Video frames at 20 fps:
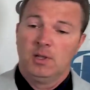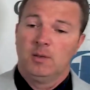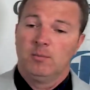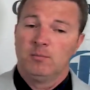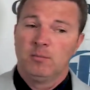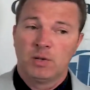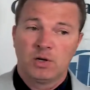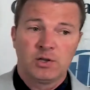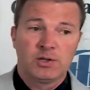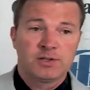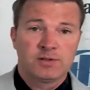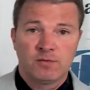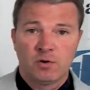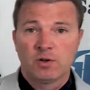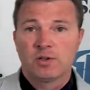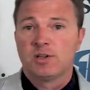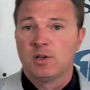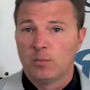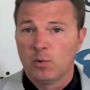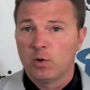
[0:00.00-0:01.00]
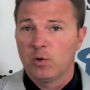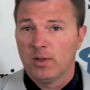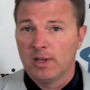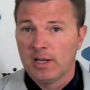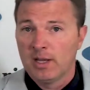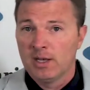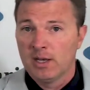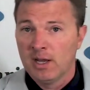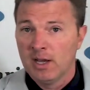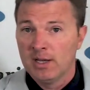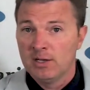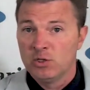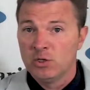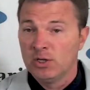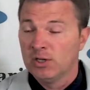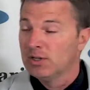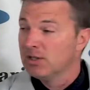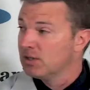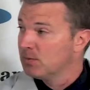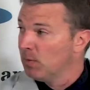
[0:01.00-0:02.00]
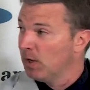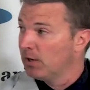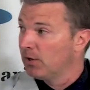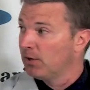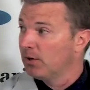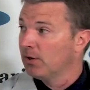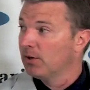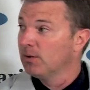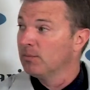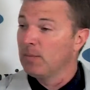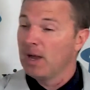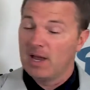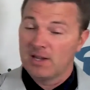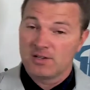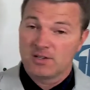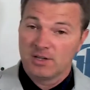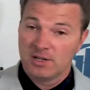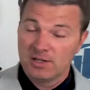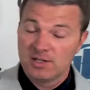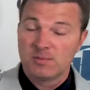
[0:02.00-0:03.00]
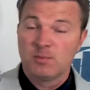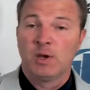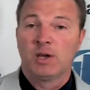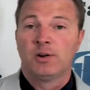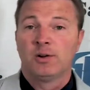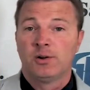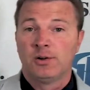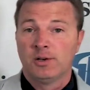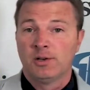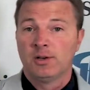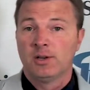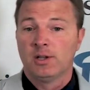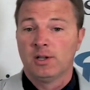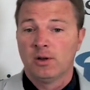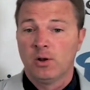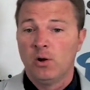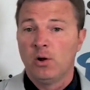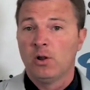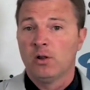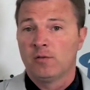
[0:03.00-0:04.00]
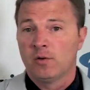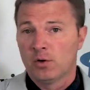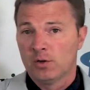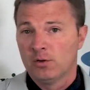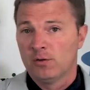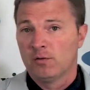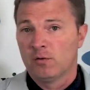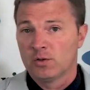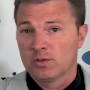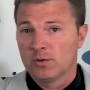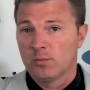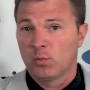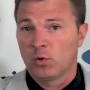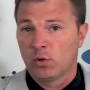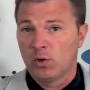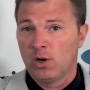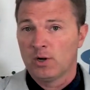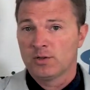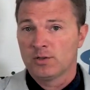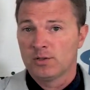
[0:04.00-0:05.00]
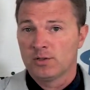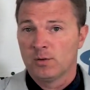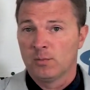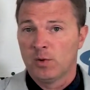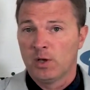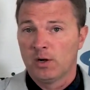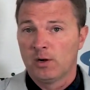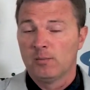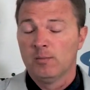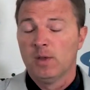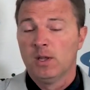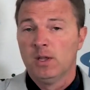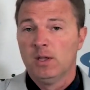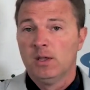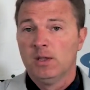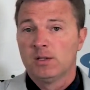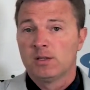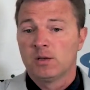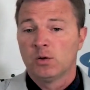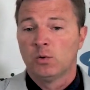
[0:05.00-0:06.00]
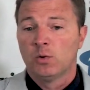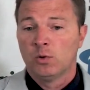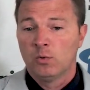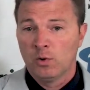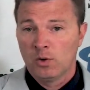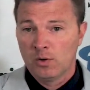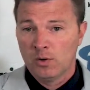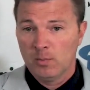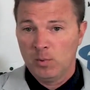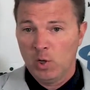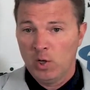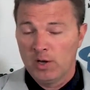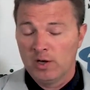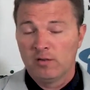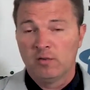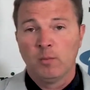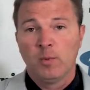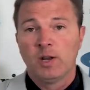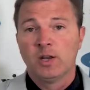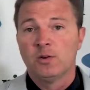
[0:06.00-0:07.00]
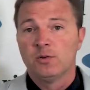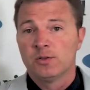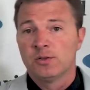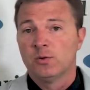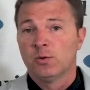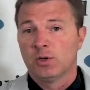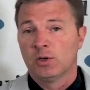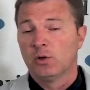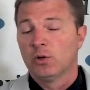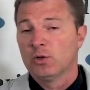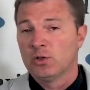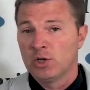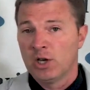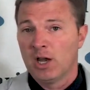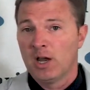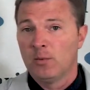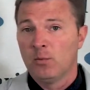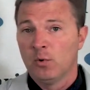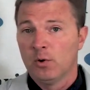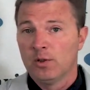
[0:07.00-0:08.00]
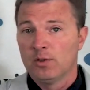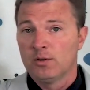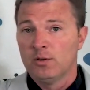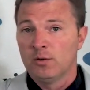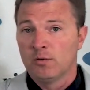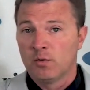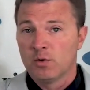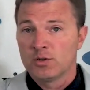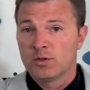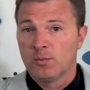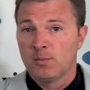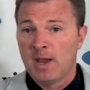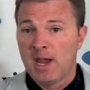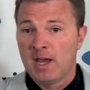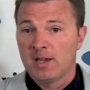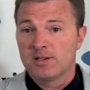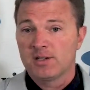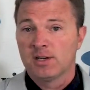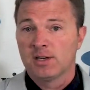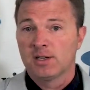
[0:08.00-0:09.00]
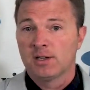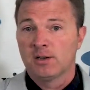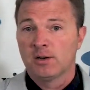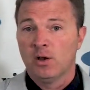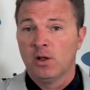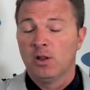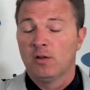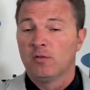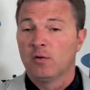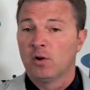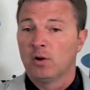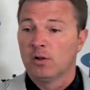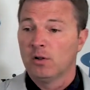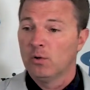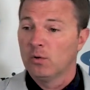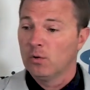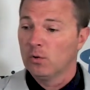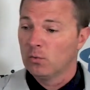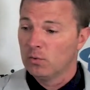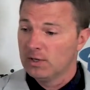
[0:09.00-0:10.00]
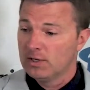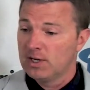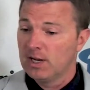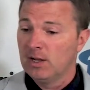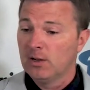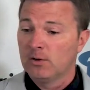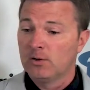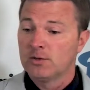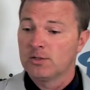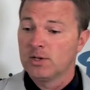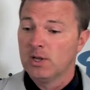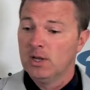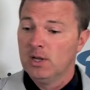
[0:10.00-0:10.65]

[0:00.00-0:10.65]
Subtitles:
because of our typical hand hygiene is better and masking is better, and all of our universal precautions are better. So we want to applaud everybody who's doing a good job with universal masking and all of our local retailers,